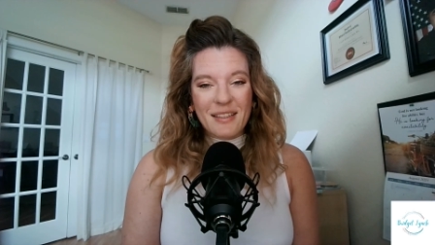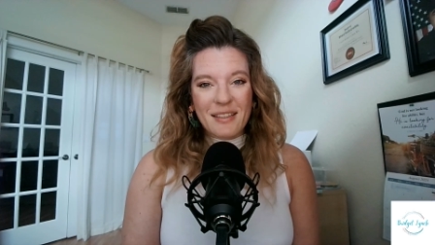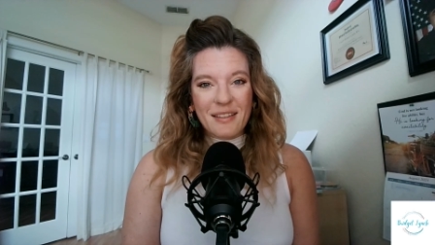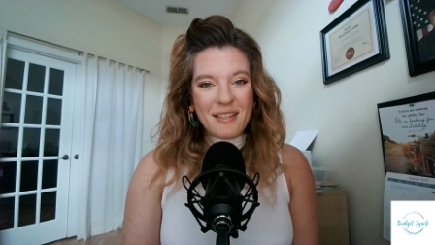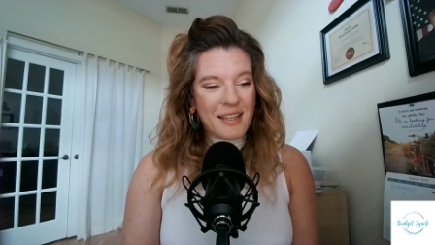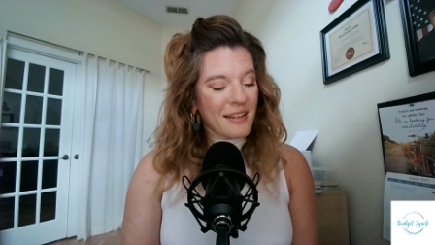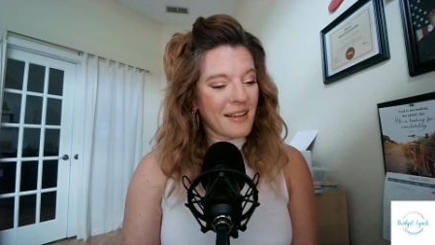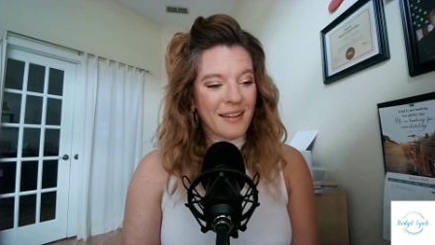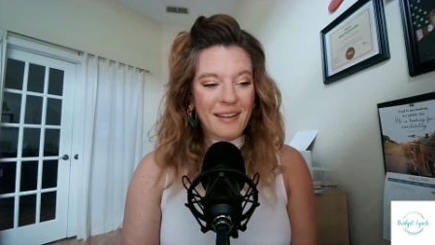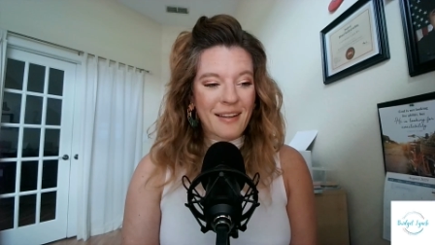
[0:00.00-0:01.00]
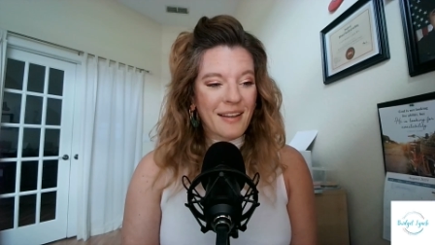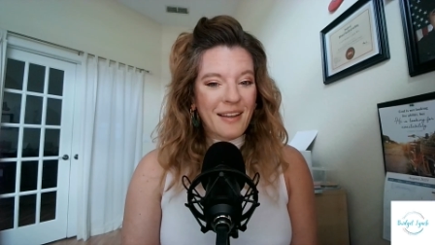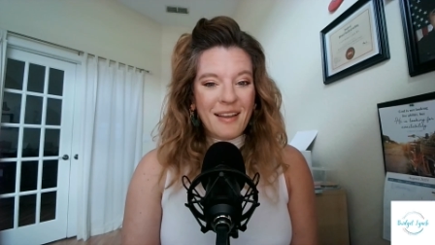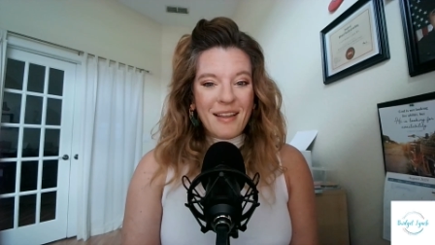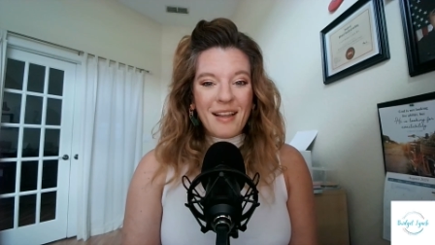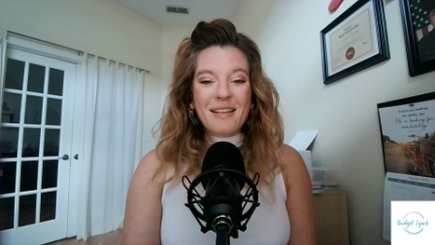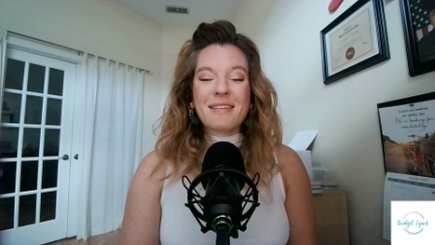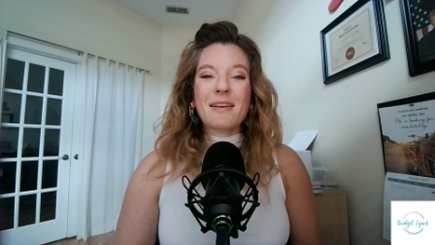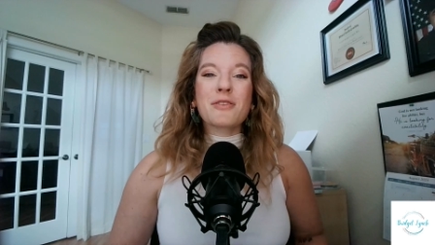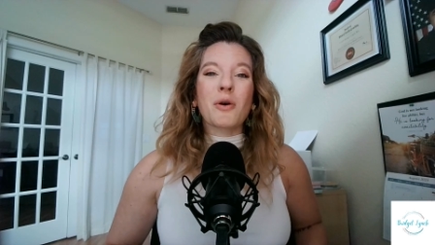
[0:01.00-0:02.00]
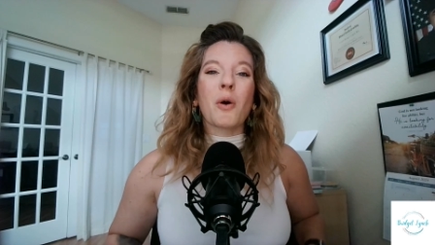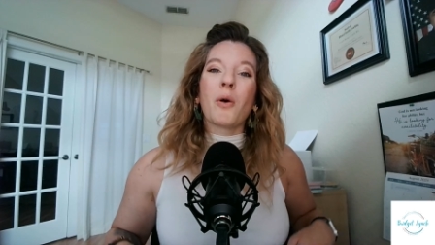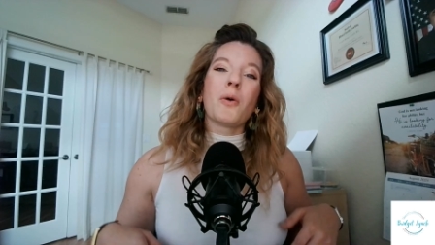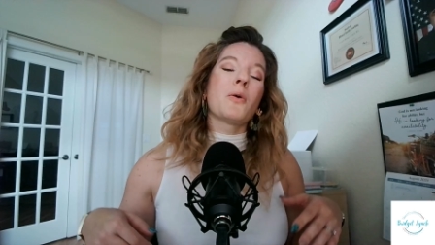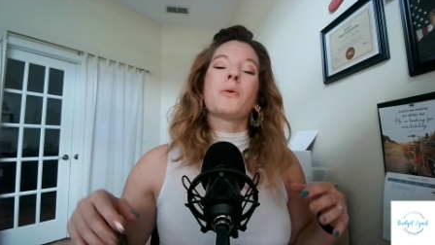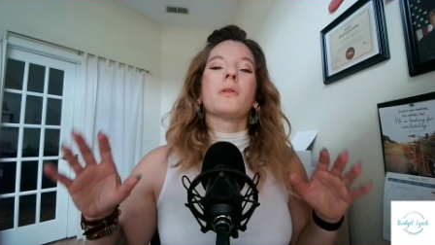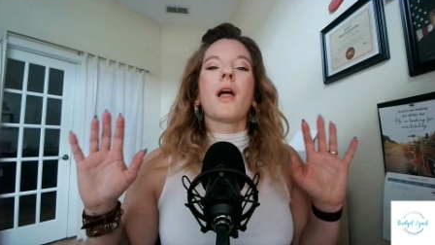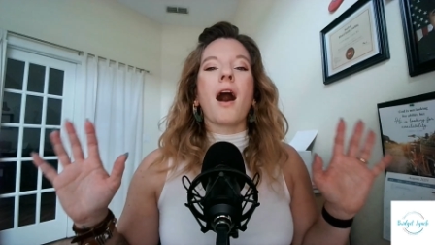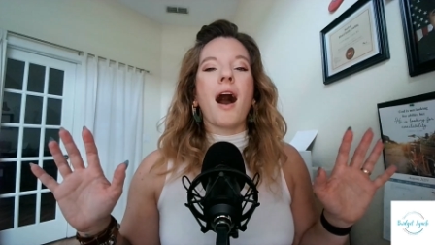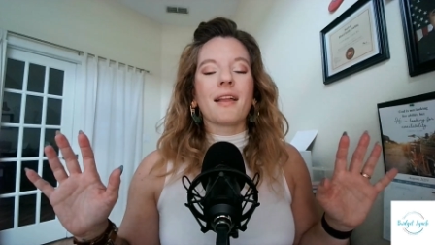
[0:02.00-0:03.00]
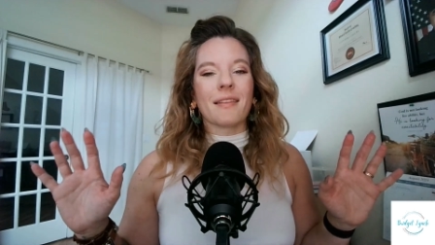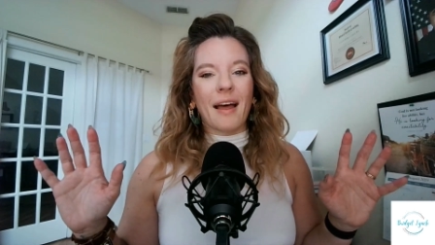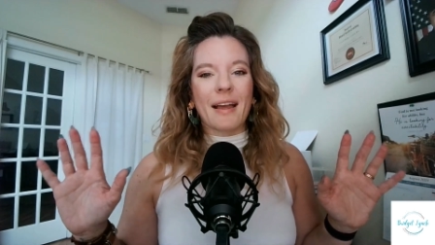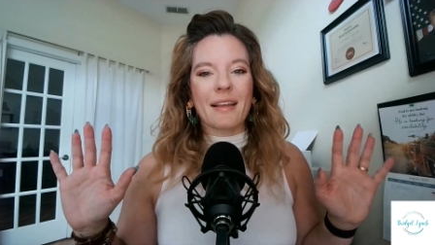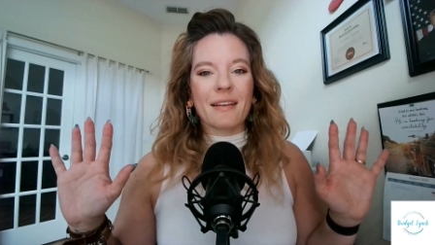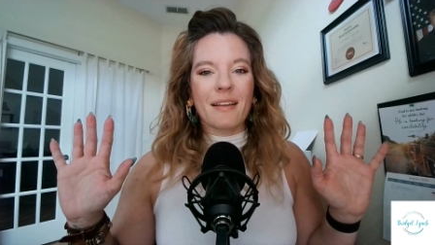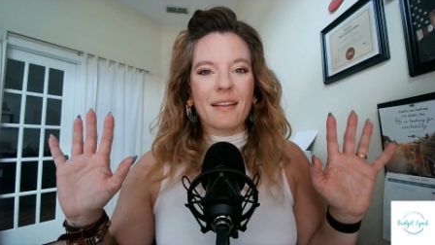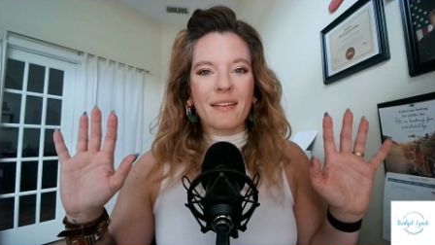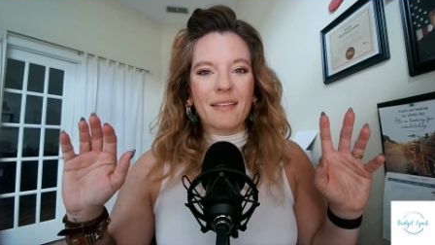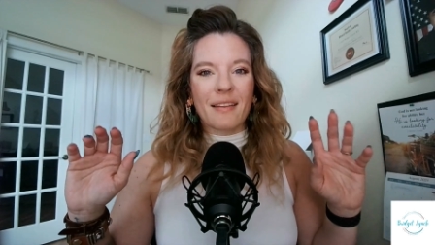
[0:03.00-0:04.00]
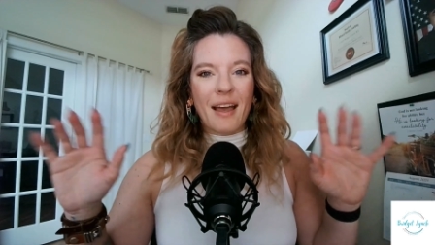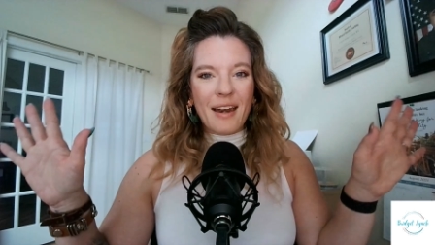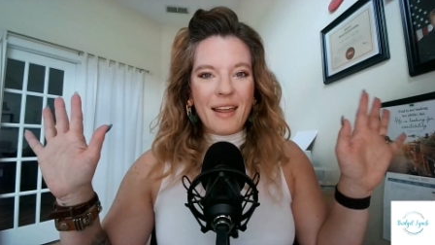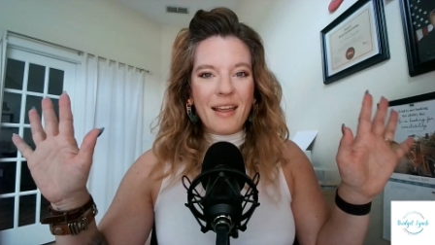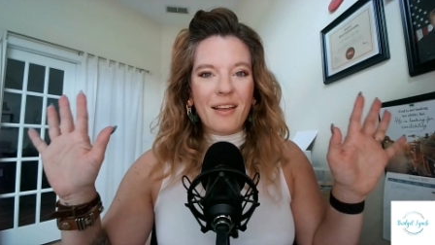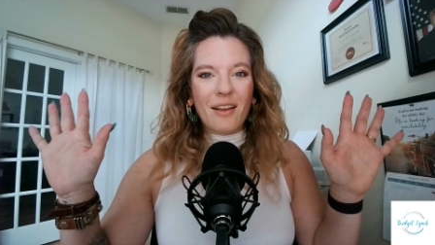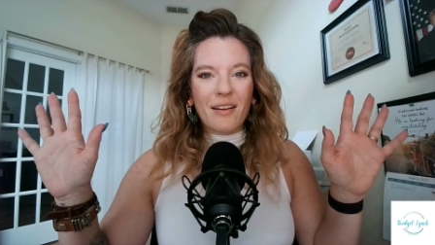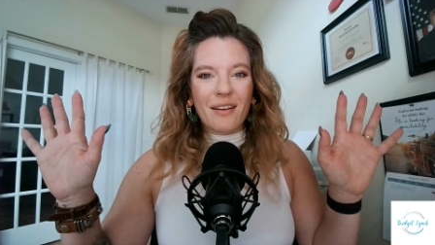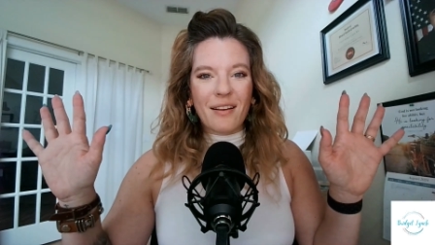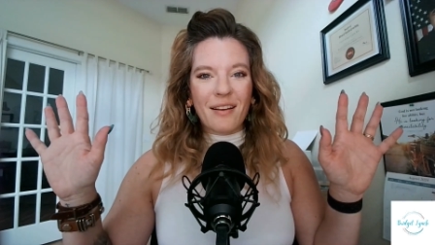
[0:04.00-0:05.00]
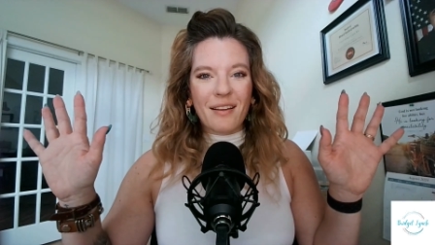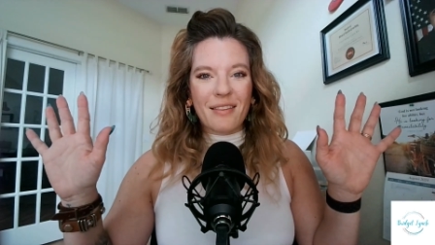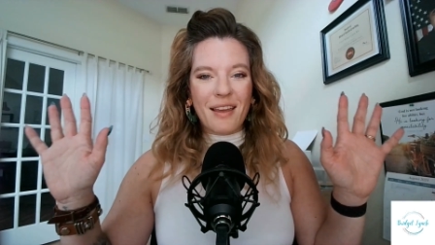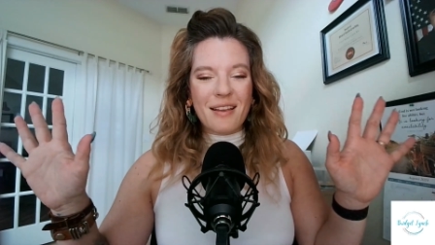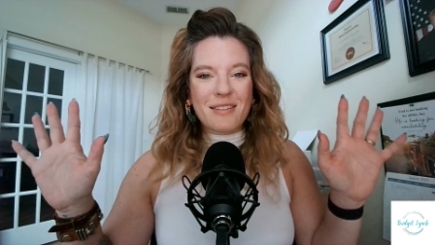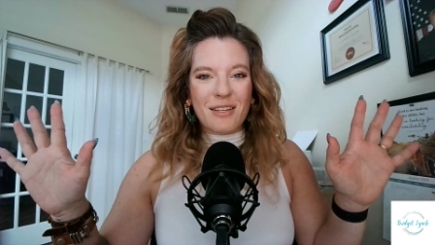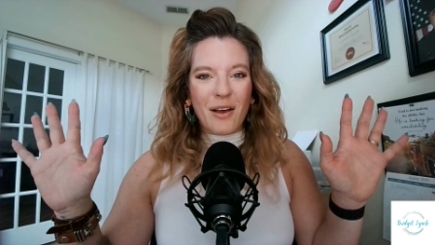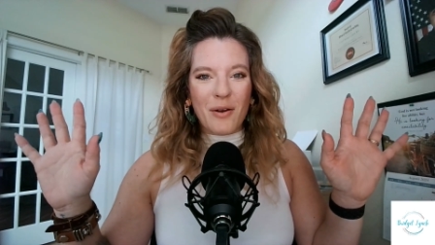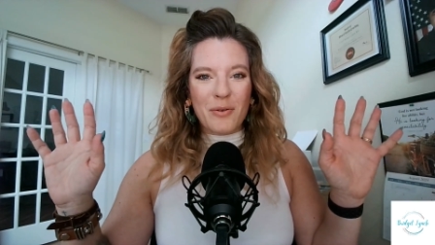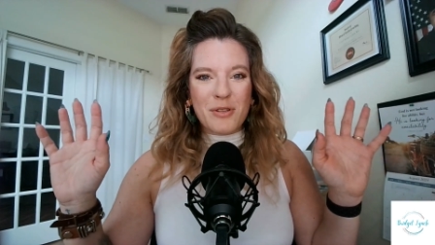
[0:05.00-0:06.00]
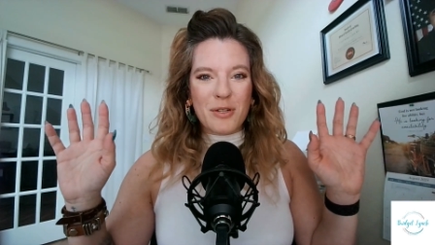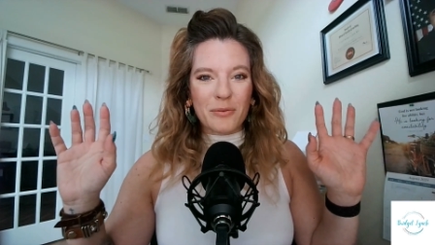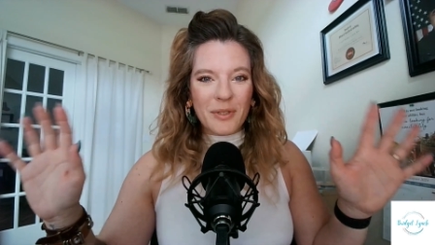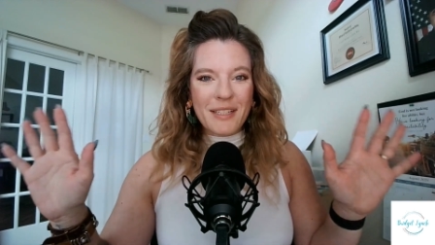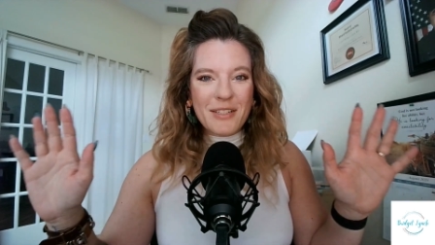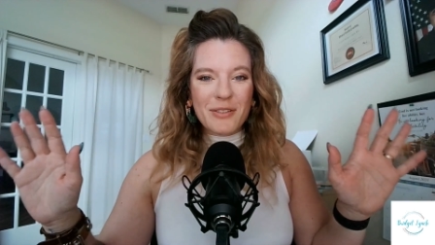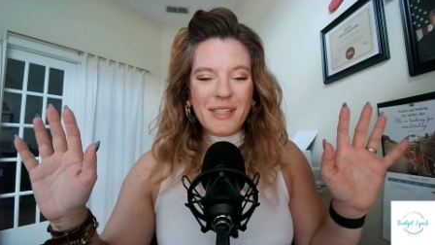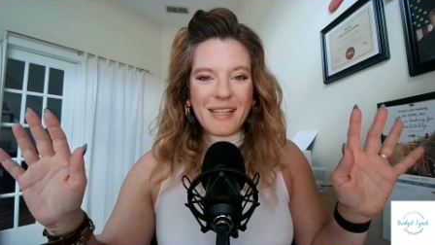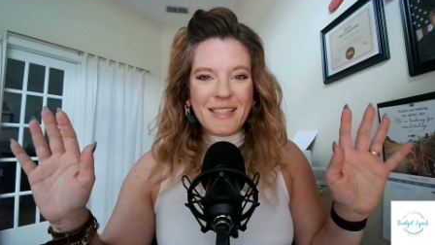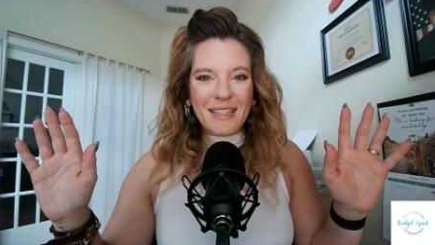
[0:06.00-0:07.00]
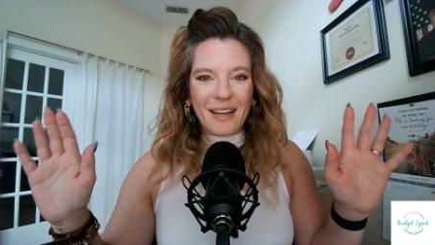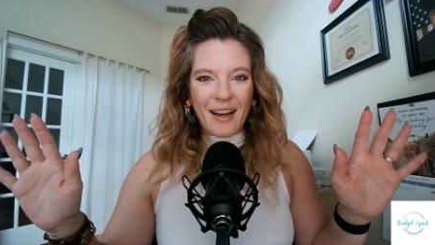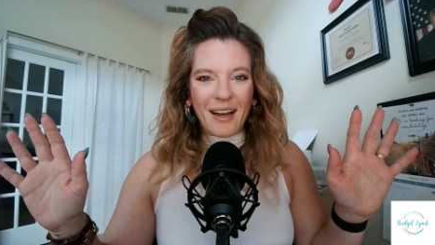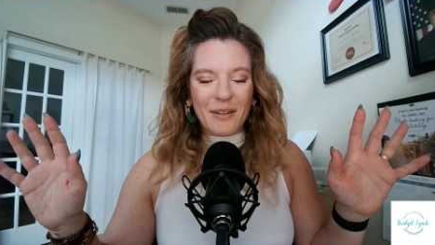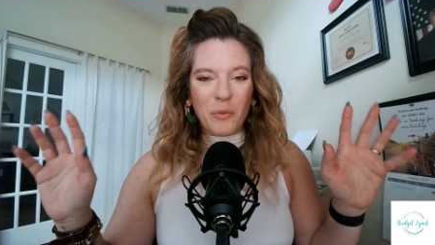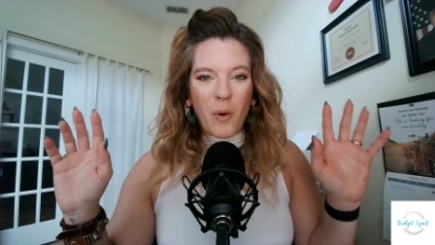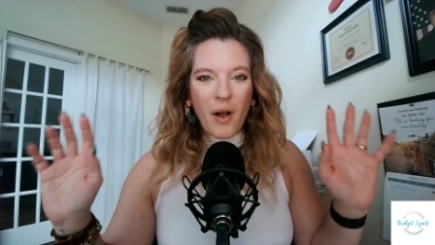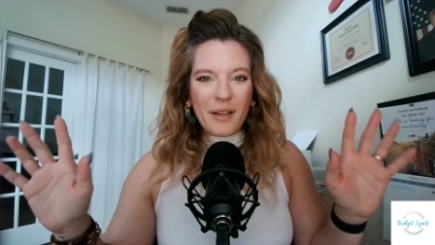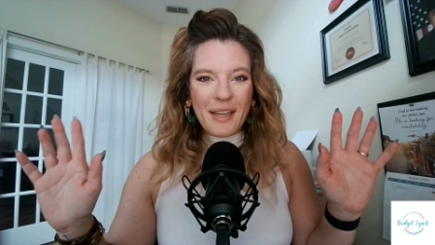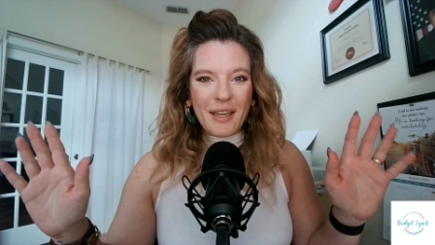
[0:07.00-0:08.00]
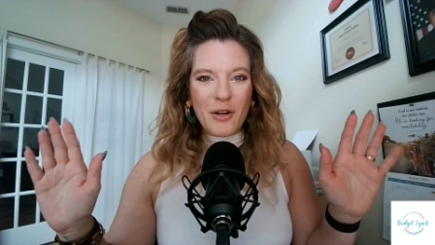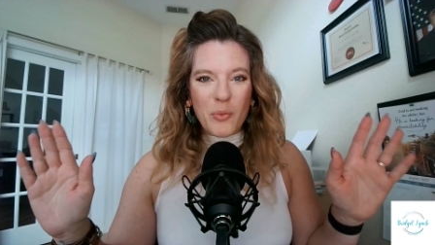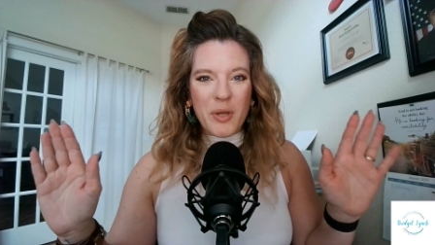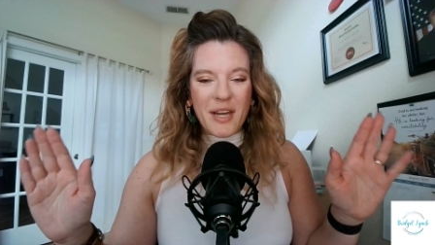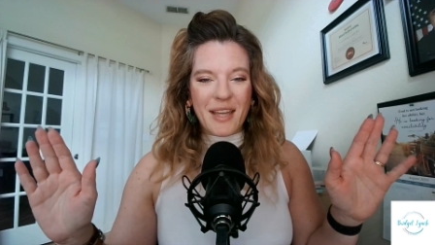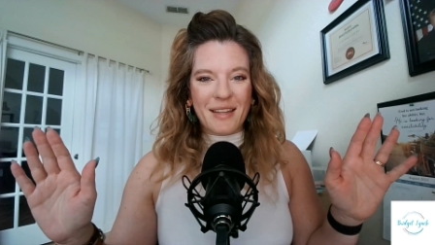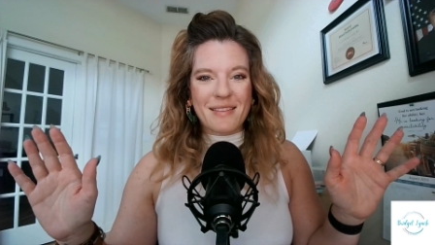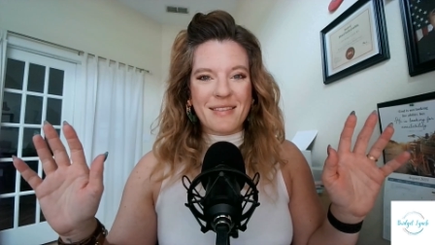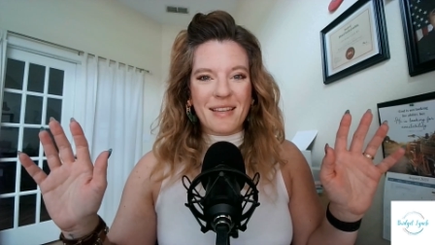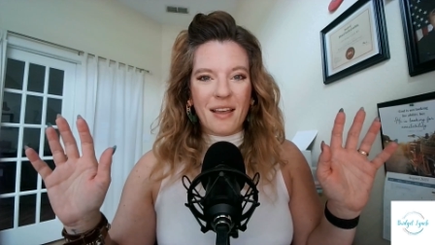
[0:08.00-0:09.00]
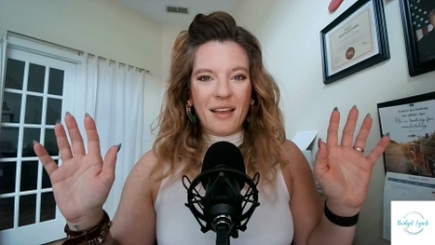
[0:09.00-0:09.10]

Listen, that sounds a whole lot like letting things go, surrendering to God, walking in obedience,